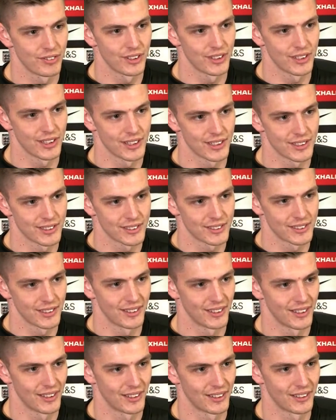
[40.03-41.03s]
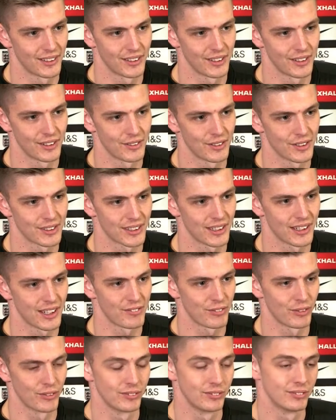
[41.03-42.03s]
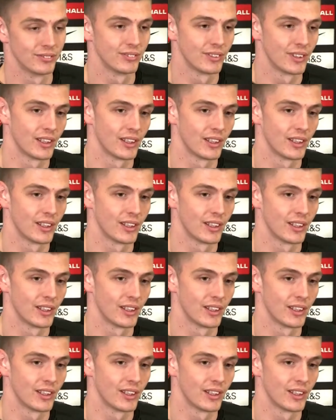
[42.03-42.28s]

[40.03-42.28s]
It's it's a level.